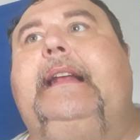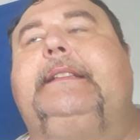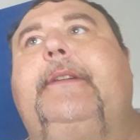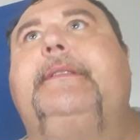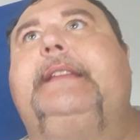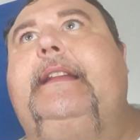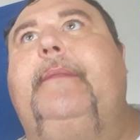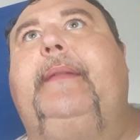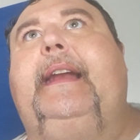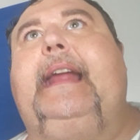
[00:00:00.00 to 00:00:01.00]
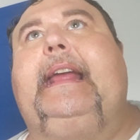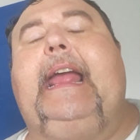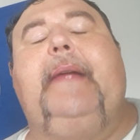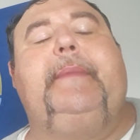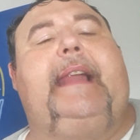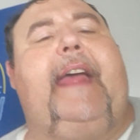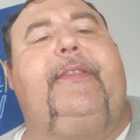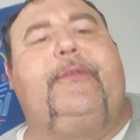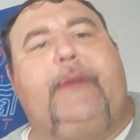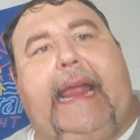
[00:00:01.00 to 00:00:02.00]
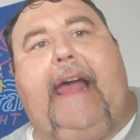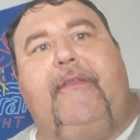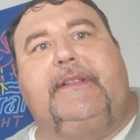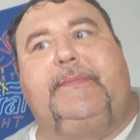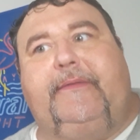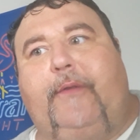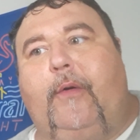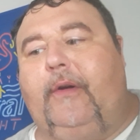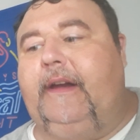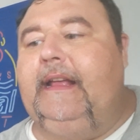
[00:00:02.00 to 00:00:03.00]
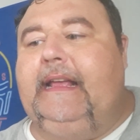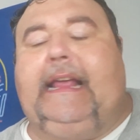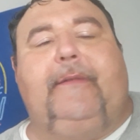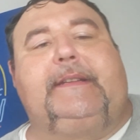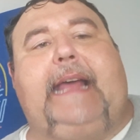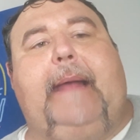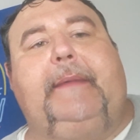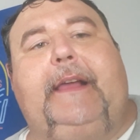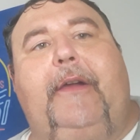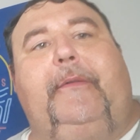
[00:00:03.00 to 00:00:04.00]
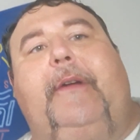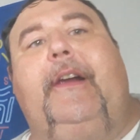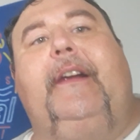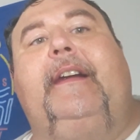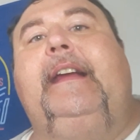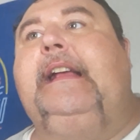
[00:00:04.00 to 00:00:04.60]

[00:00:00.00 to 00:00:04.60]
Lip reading: And so we're sitting there playing that game, and like 3 hours before it was time to go to work,